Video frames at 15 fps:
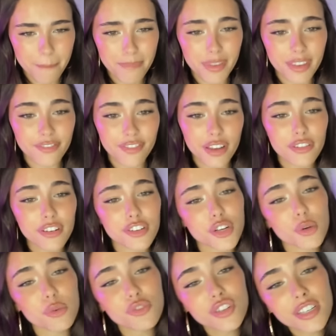Favorite
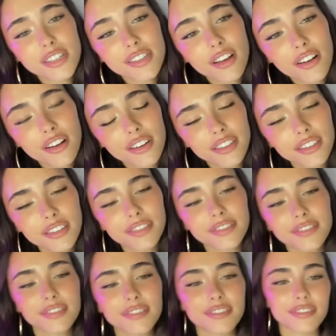Joji song?
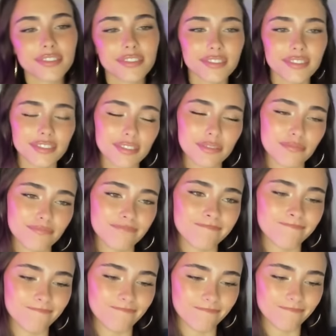
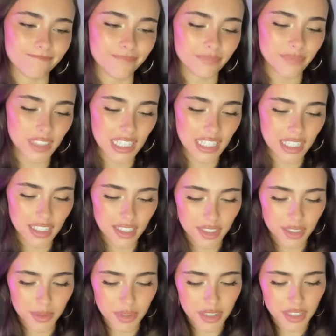Hmm.
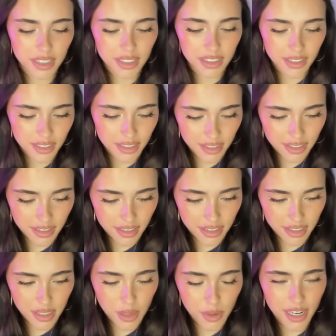Well,
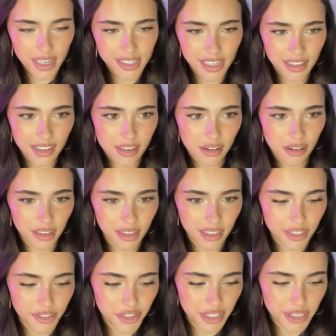Slow Dancing in the Dark like
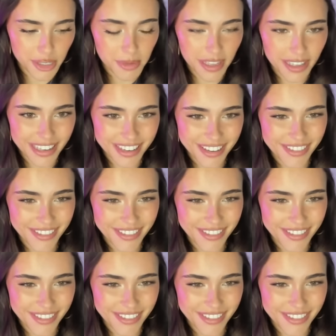changed my life.